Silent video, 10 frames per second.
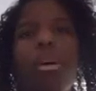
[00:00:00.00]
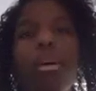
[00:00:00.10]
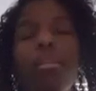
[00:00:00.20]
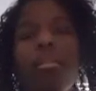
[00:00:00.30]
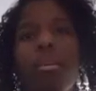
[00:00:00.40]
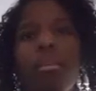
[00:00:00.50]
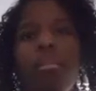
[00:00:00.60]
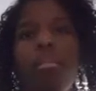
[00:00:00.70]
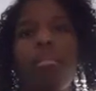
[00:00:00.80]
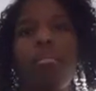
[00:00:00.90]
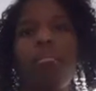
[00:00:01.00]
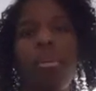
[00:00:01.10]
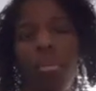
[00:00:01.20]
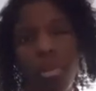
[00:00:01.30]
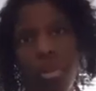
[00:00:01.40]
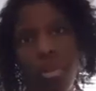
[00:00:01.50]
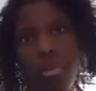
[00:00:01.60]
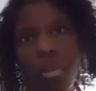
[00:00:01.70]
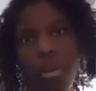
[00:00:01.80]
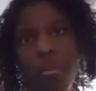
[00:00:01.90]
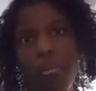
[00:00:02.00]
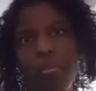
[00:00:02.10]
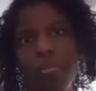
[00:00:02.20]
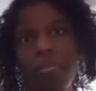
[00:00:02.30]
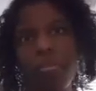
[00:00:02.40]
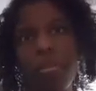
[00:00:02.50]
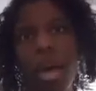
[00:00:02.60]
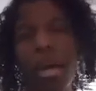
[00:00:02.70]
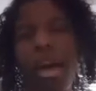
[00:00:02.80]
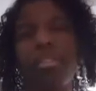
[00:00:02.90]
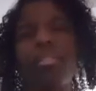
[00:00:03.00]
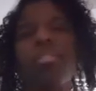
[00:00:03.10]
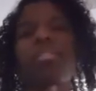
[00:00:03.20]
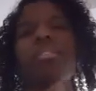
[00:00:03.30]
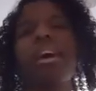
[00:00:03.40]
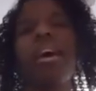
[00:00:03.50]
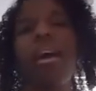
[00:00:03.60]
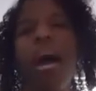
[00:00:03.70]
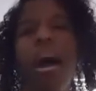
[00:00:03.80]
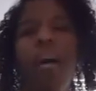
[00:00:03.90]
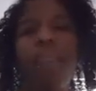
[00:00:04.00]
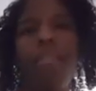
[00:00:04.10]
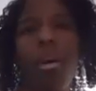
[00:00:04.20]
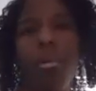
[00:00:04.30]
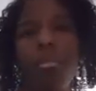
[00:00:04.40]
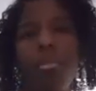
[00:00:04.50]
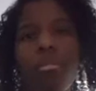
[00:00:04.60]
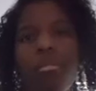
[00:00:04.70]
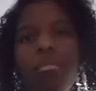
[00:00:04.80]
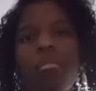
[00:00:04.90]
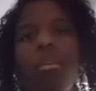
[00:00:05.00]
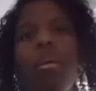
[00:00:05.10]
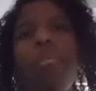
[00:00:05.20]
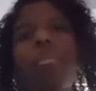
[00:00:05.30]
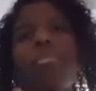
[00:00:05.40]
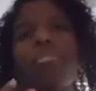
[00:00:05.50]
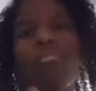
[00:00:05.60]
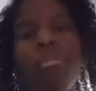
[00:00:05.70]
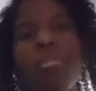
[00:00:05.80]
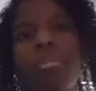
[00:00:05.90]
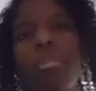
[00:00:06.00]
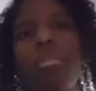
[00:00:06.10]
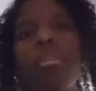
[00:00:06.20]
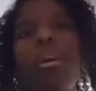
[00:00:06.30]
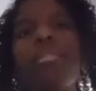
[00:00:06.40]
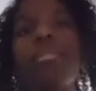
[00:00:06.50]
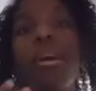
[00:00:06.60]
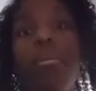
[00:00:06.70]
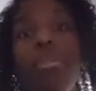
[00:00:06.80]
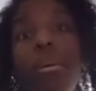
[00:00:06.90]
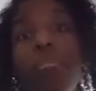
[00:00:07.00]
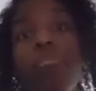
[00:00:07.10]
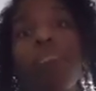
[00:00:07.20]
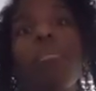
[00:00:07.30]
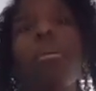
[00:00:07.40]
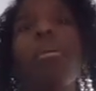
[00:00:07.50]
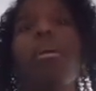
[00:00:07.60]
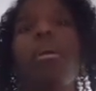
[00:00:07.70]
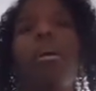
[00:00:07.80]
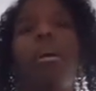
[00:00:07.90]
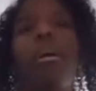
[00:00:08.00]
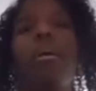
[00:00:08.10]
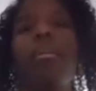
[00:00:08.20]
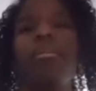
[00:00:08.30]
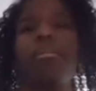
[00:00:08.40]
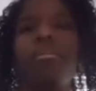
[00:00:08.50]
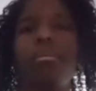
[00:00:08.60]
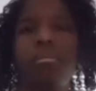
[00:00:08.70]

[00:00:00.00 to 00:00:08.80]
end it, but on a good note. I could actually say how I felt about this person and tell them and